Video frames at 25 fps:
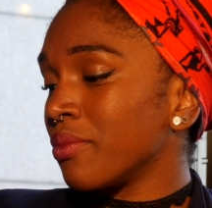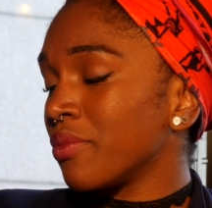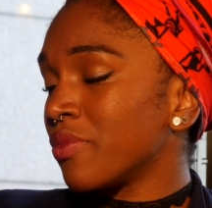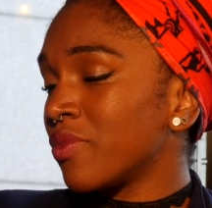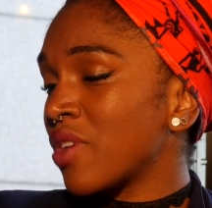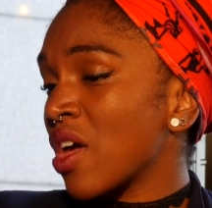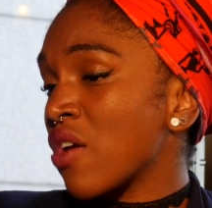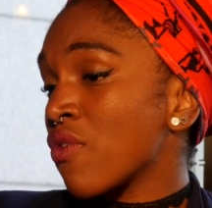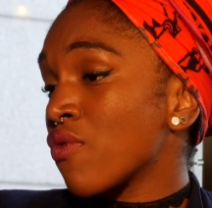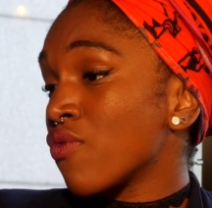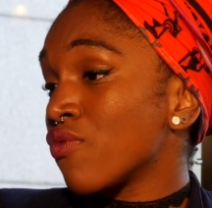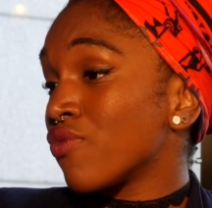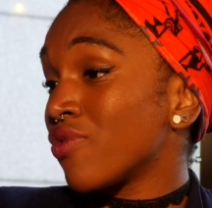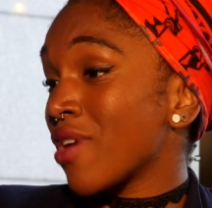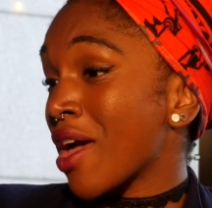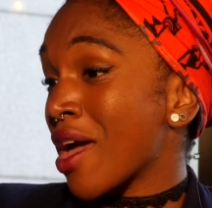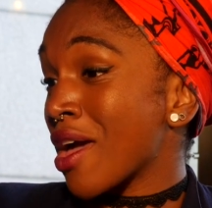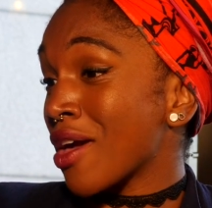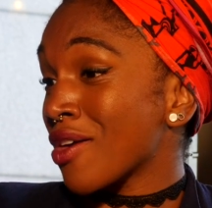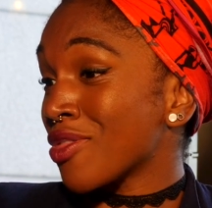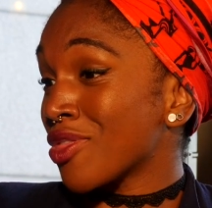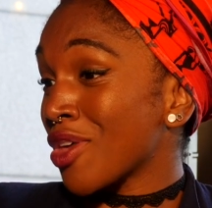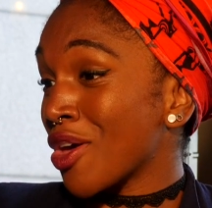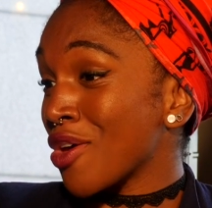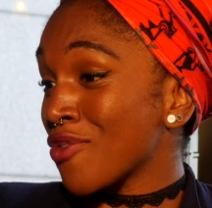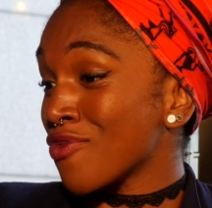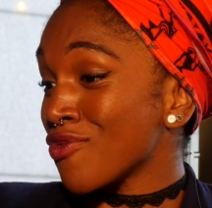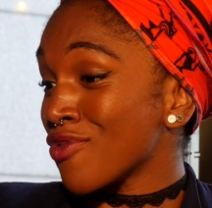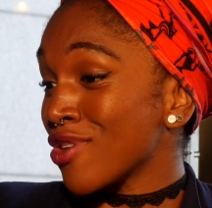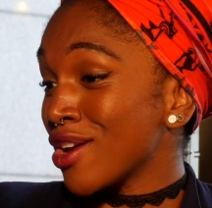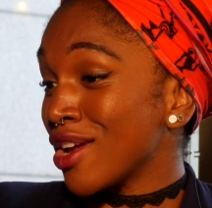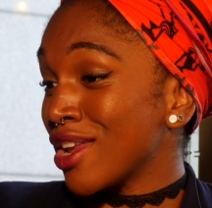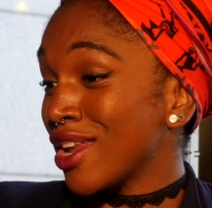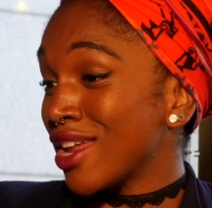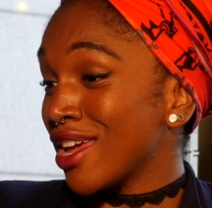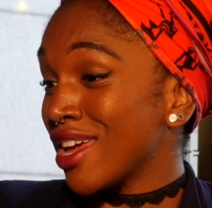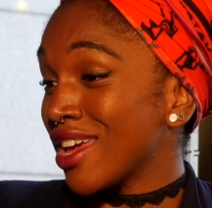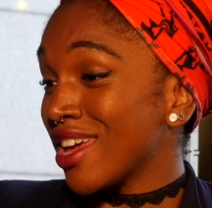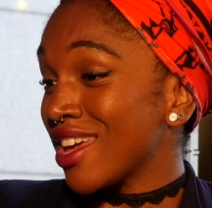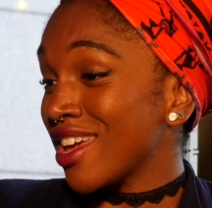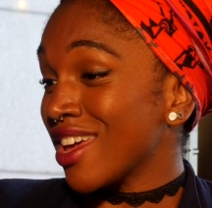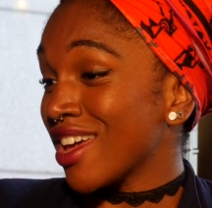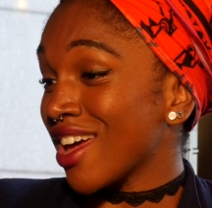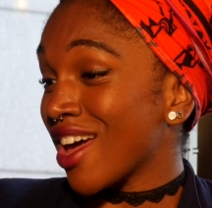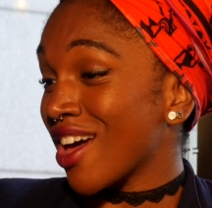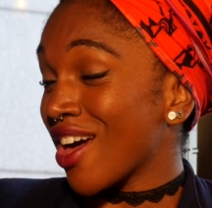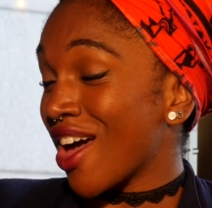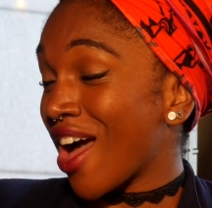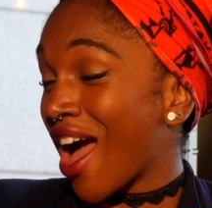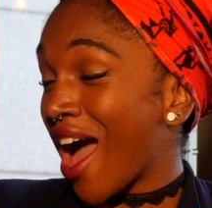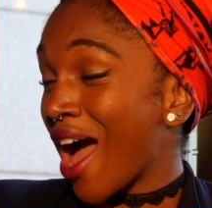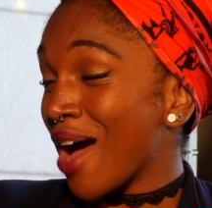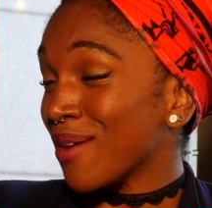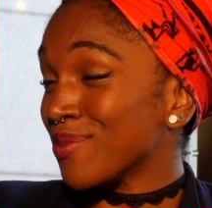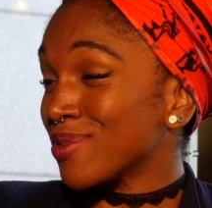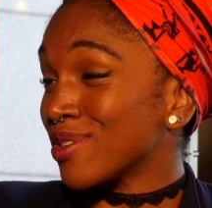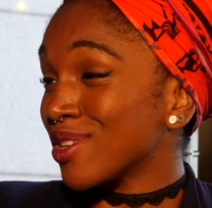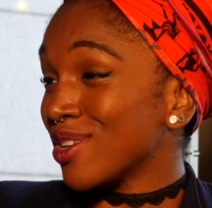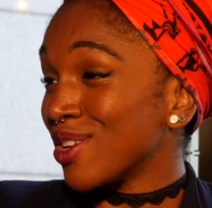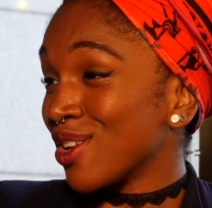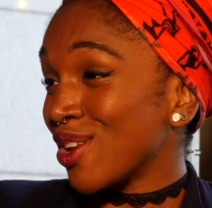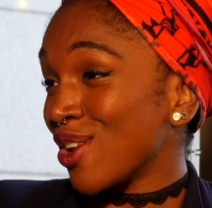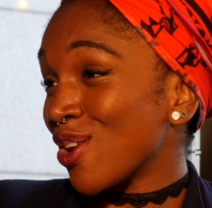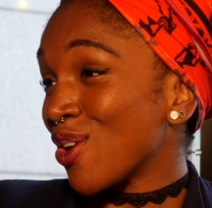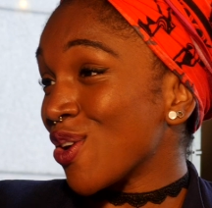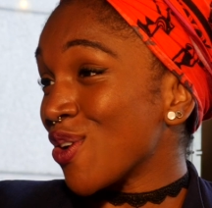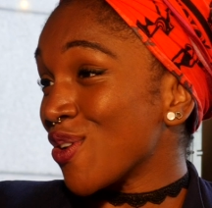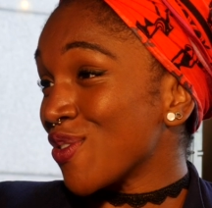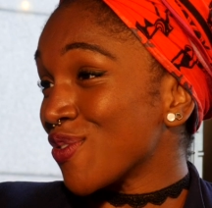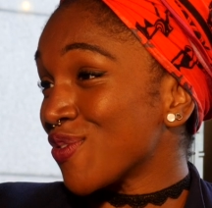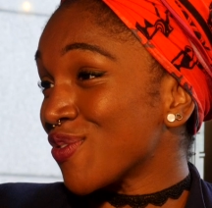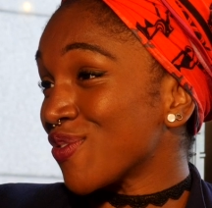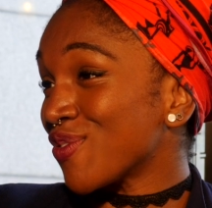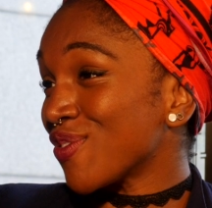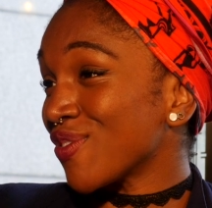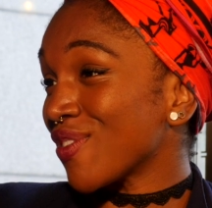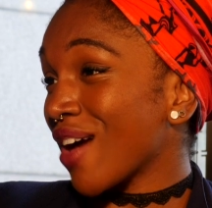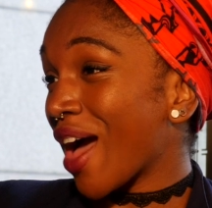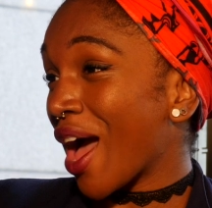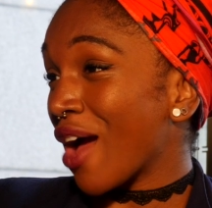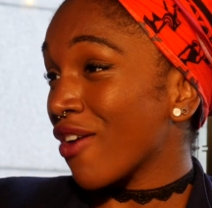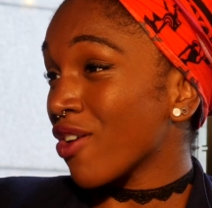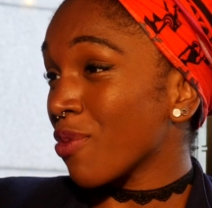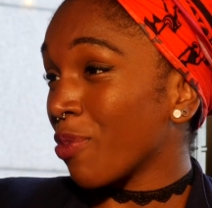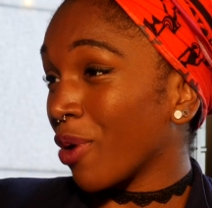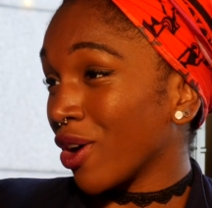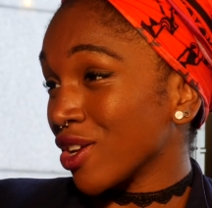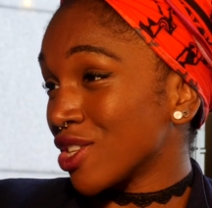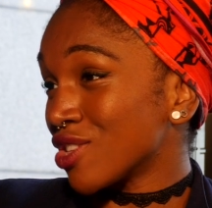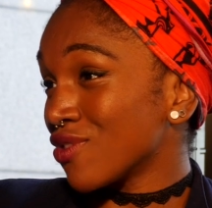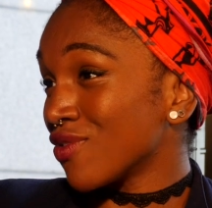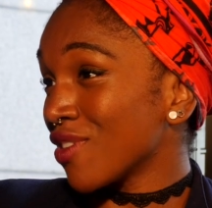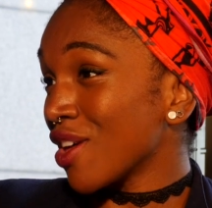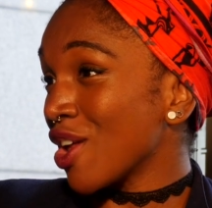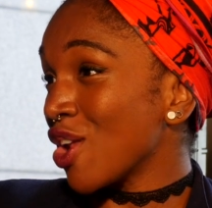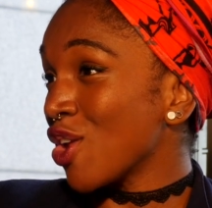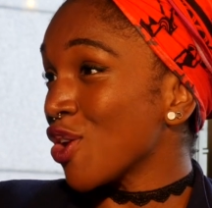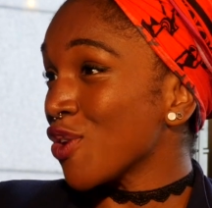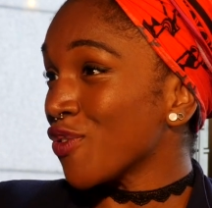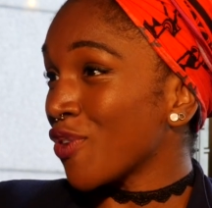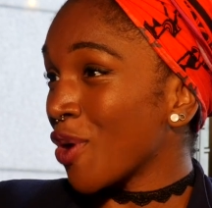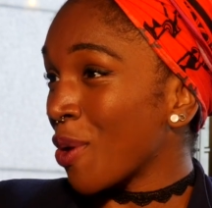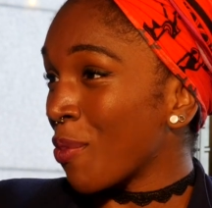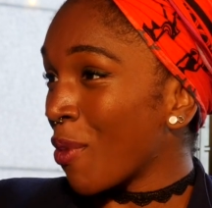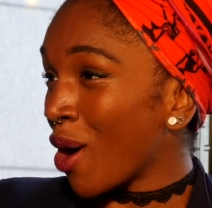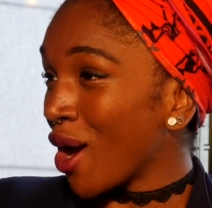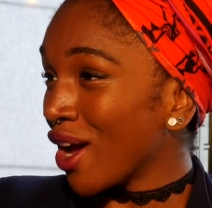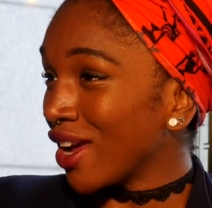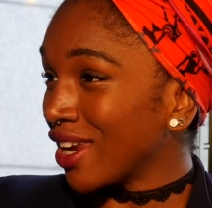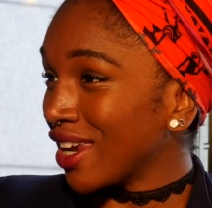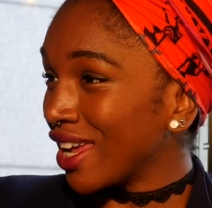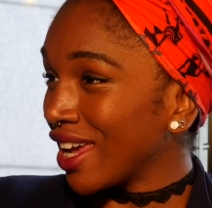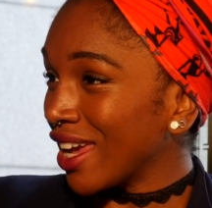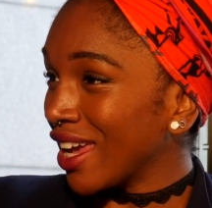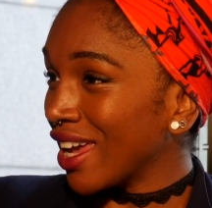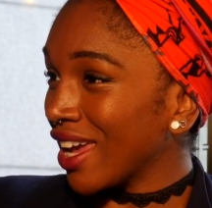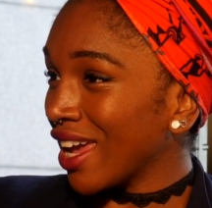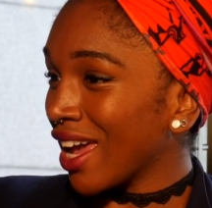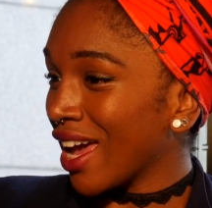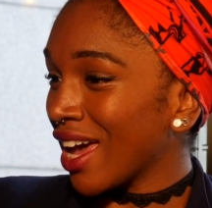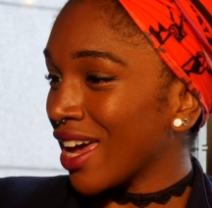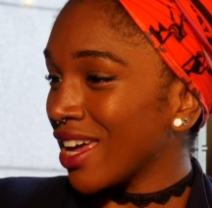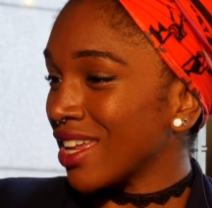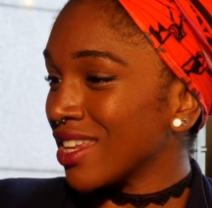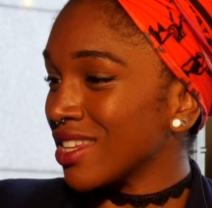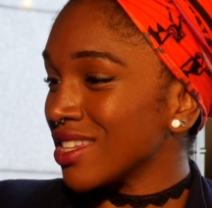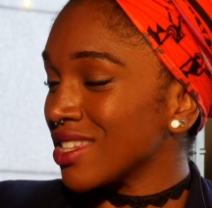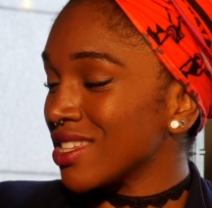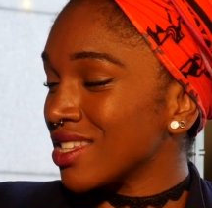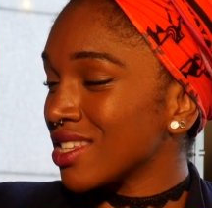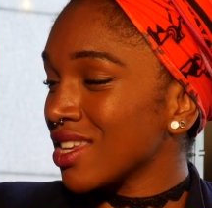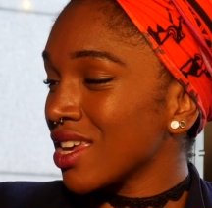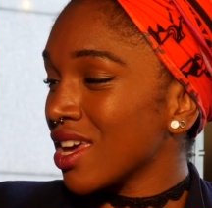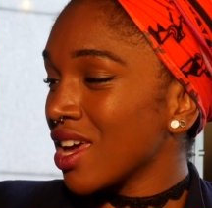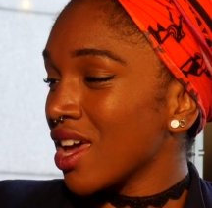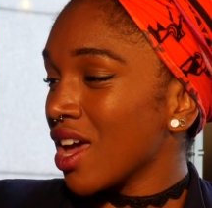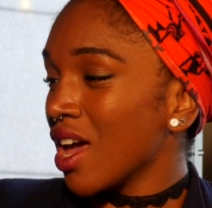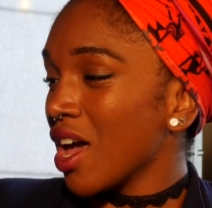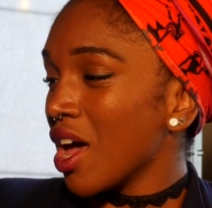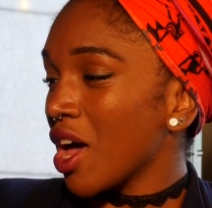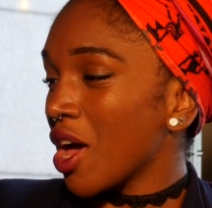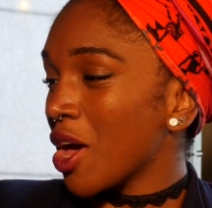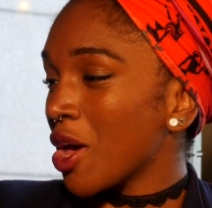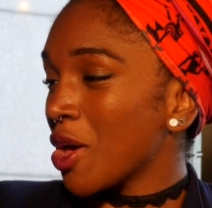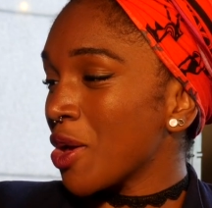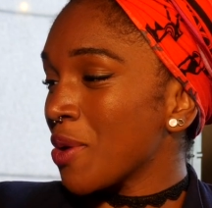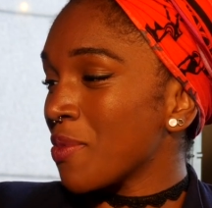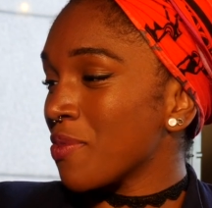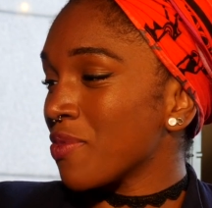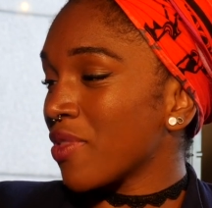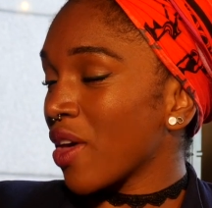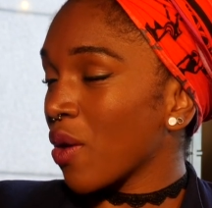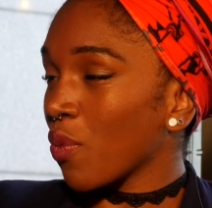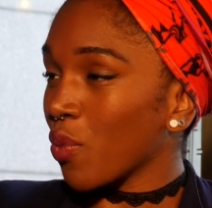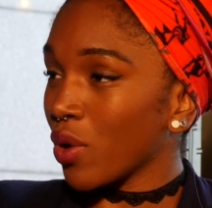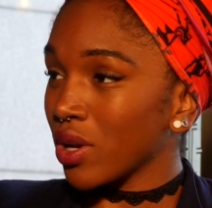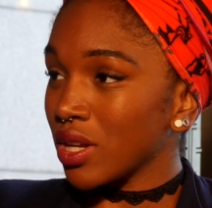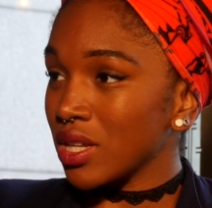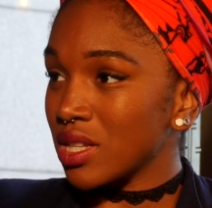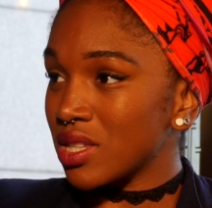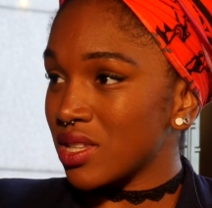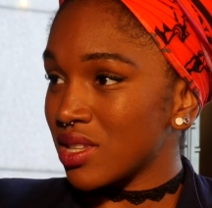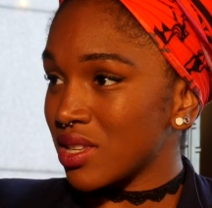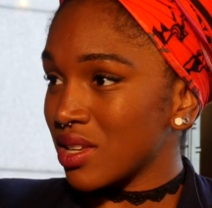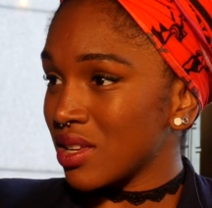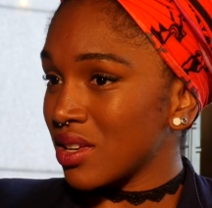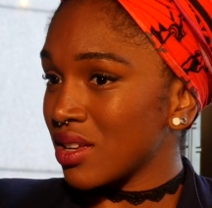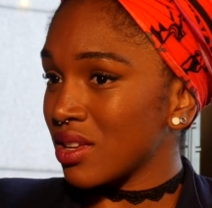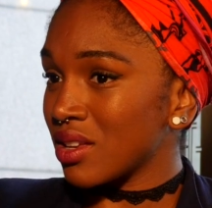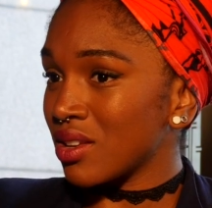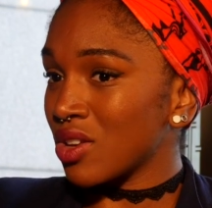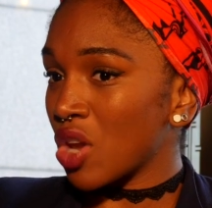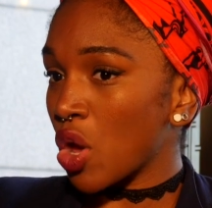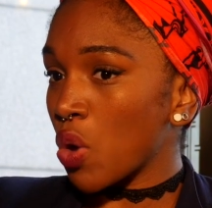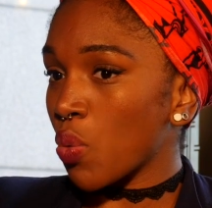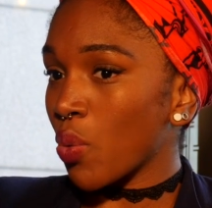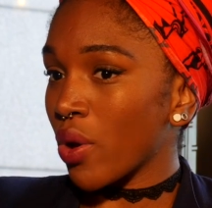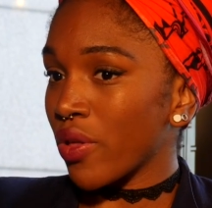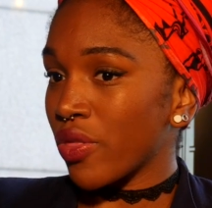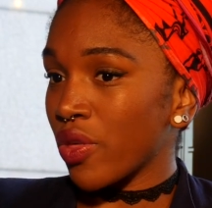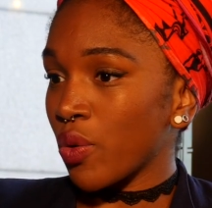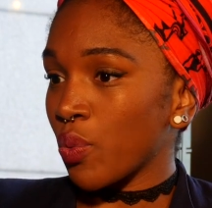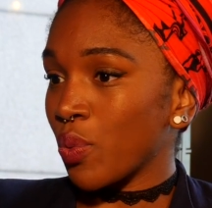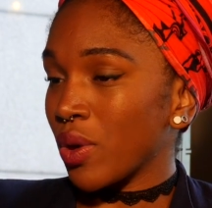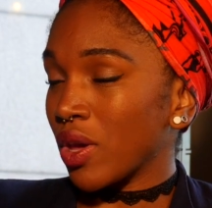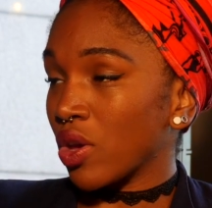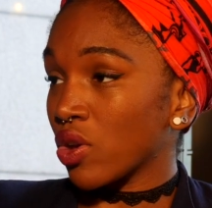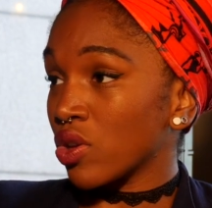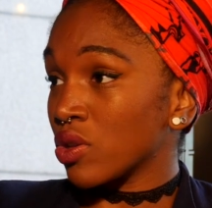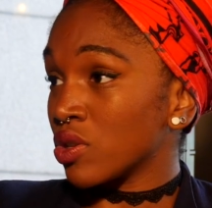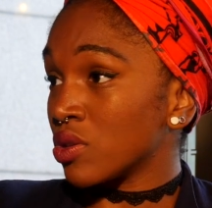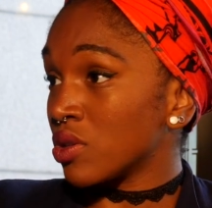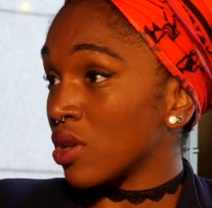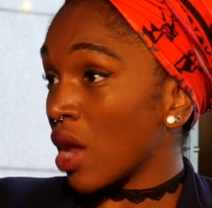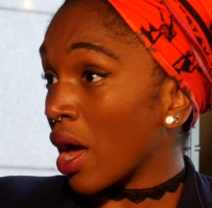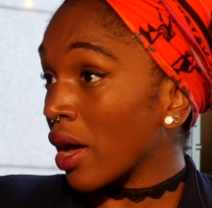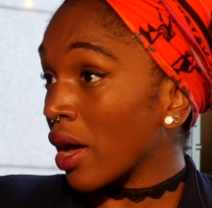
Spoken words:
they really absolutely love Harry Potter and they love Hermione, and they wanted to know whether we could